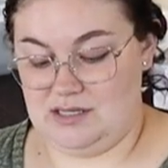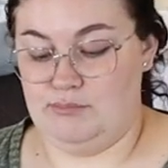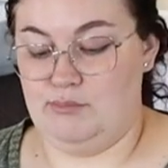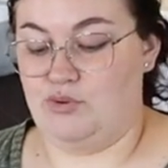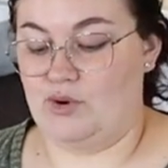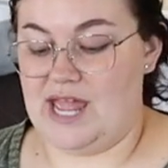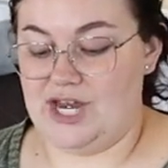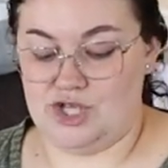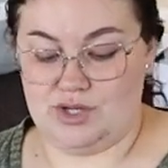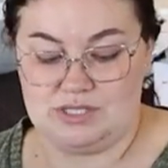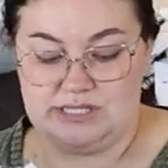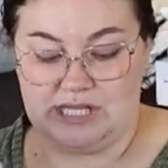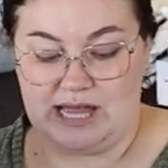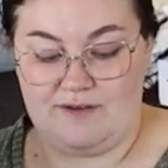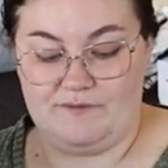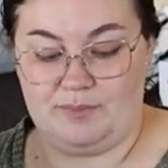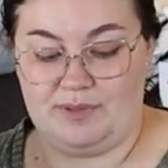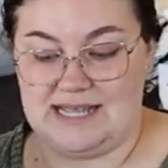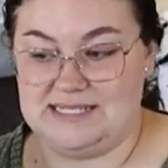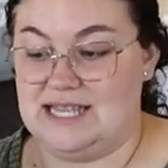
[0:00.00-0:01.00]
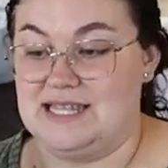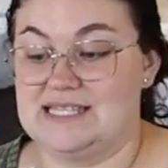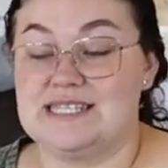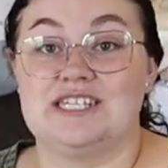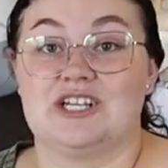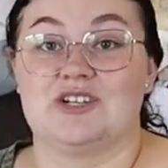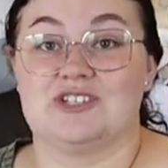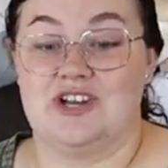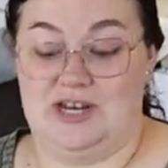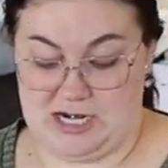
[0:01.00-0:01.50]
Brand new. Still have the plastic and the
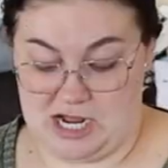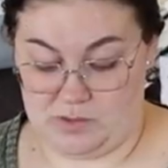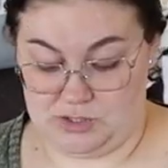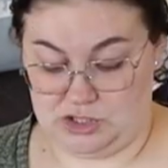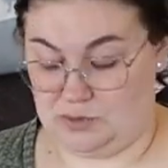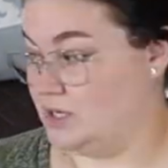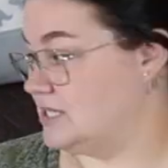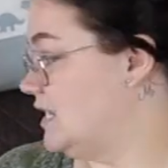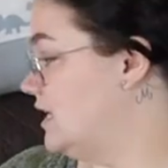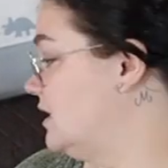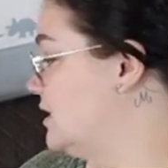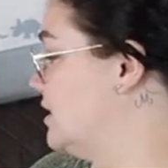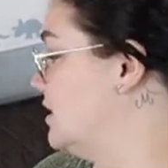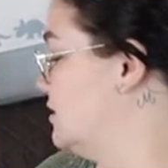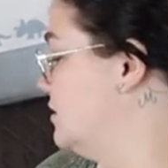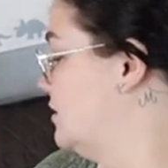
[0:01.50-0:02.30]
stickers on it. I was super excited.